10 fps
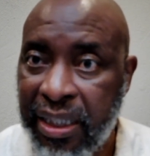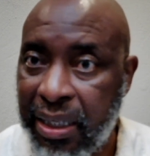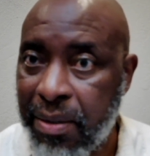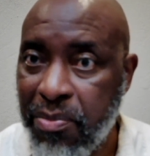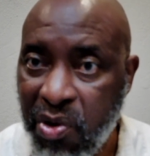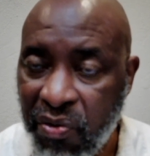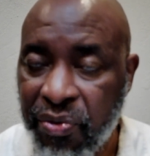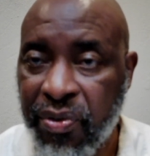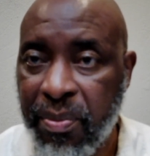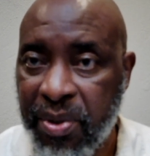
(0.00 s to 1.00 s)
removed
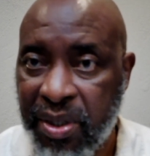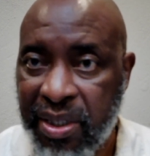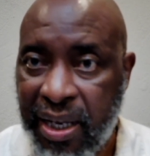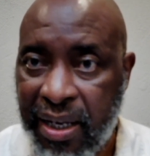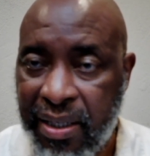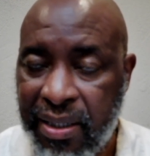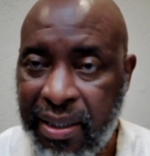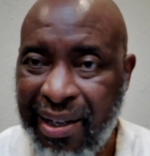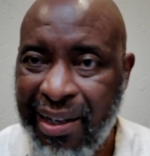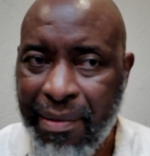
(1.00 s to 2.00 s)
from society,
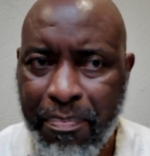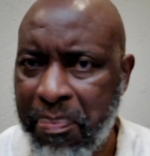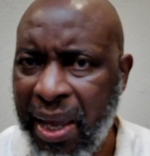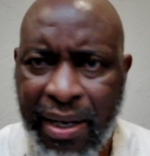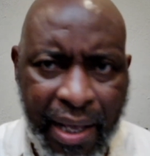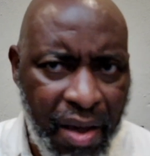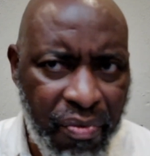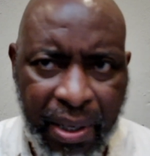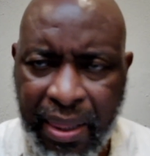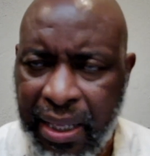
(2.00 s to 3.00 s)
ban
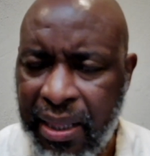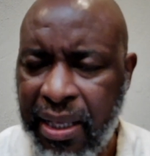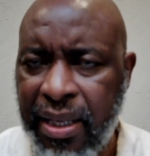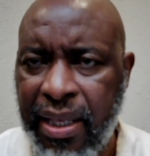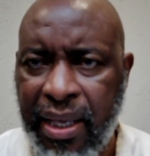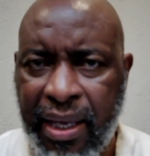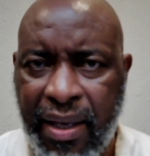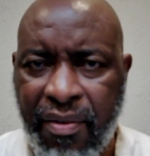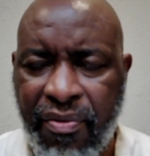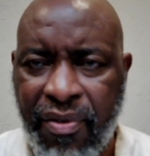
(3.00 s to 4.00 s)
everything that they
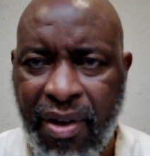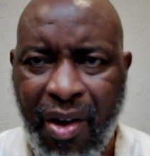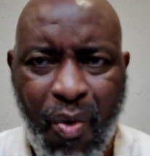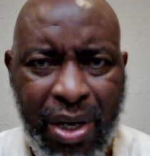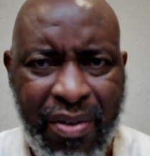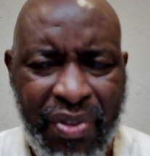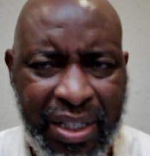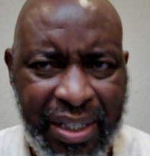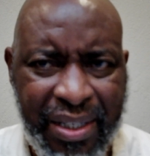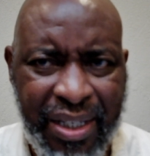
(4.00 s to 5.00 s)
have? What if the
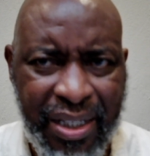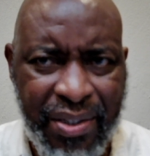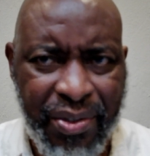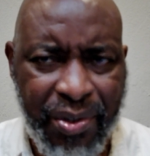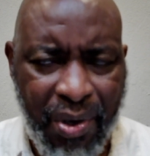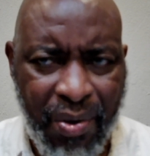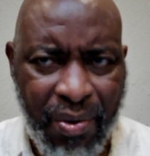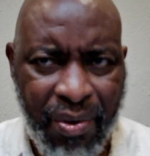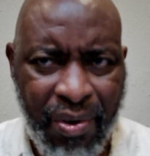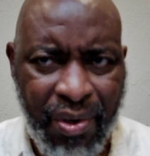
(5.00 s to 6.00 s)
decision is wrong?
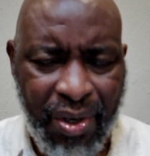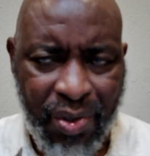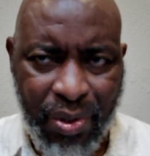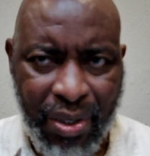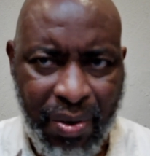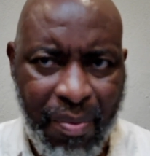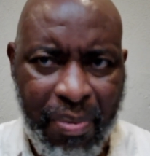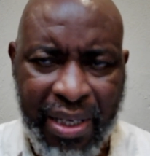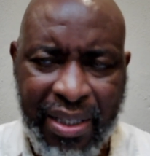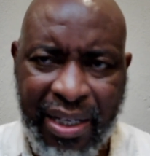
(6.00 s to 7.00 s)
So a wrong
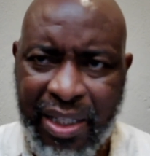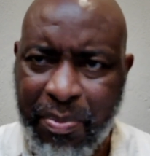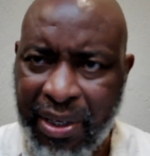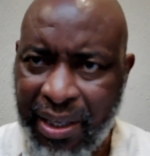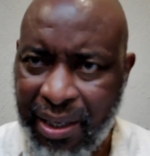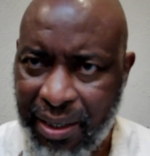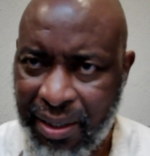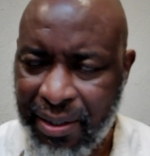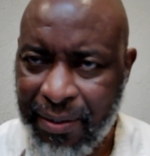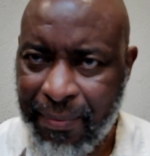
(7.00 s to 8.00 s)
person has been
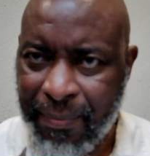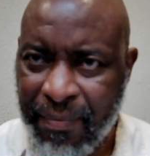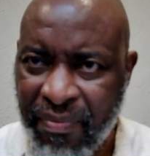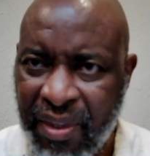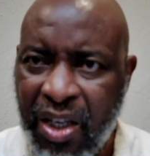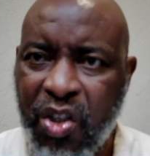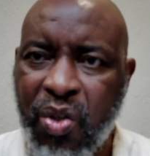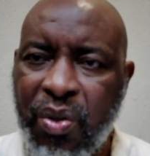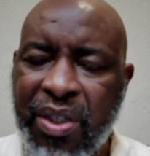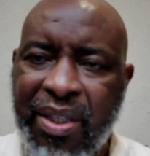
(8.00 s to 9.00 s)
killed.
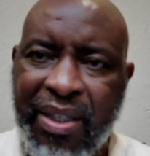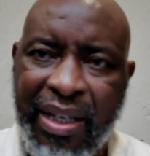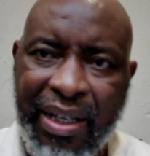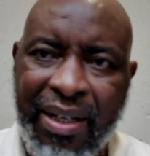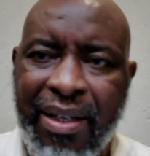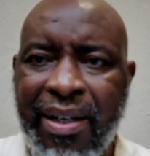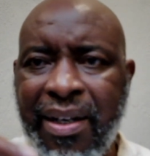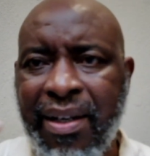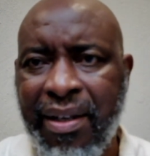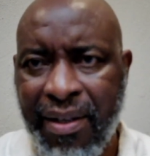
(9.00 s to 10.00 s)
So sin,
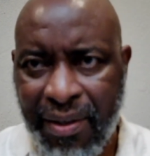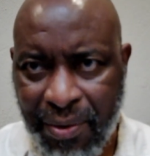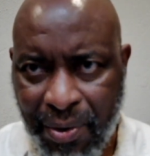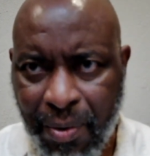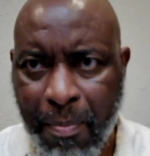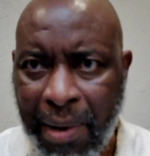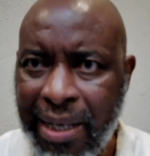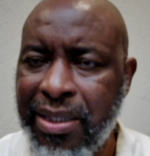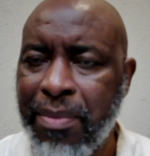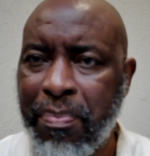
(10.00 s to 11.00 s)

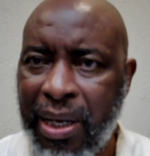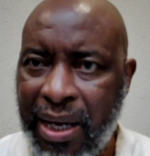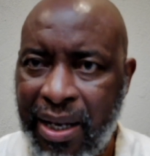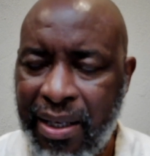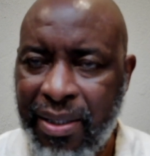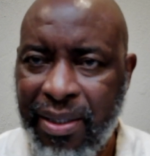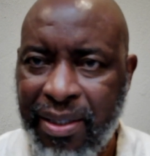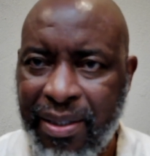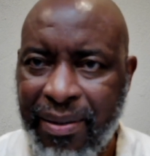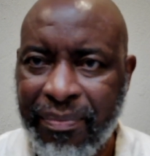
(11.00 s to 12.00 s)
multiplies.